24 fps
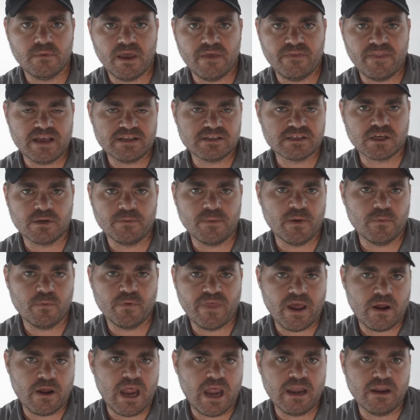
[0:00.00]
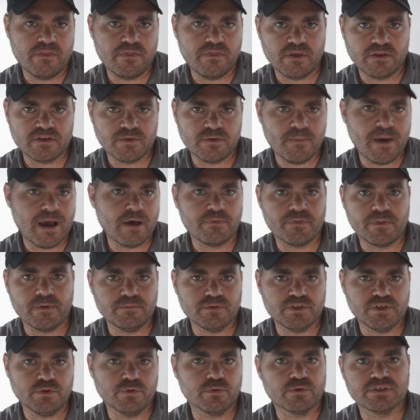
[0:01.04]
that's going to be without anything to mount them
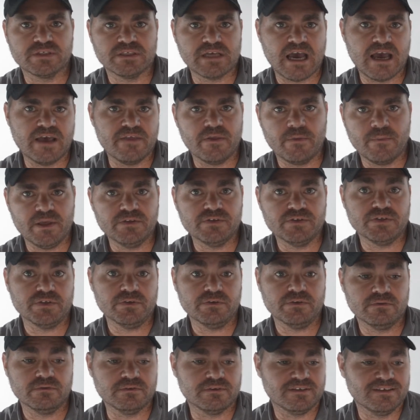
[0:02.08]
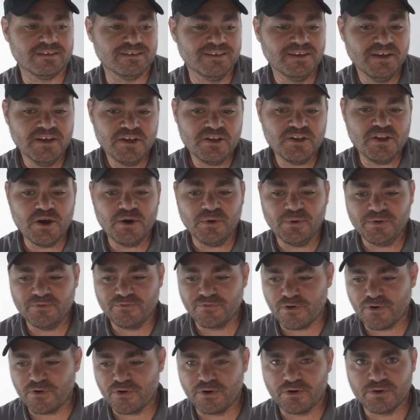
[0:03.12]
to or to tie them into. No
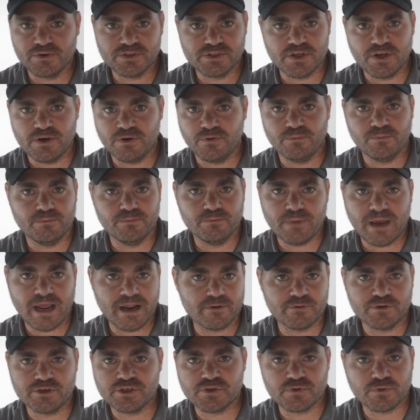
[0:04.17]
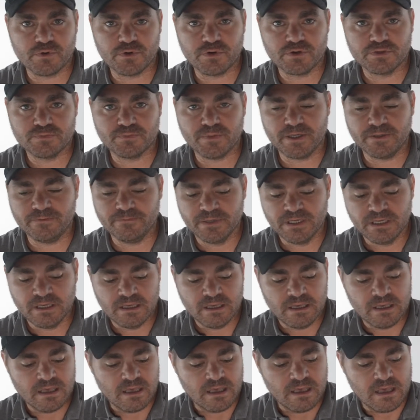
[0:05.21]
inverters, no battery storage. But
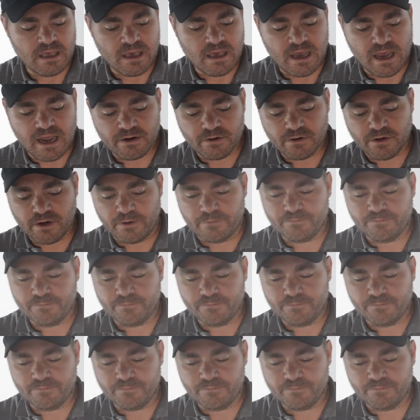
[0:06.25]
I don't know.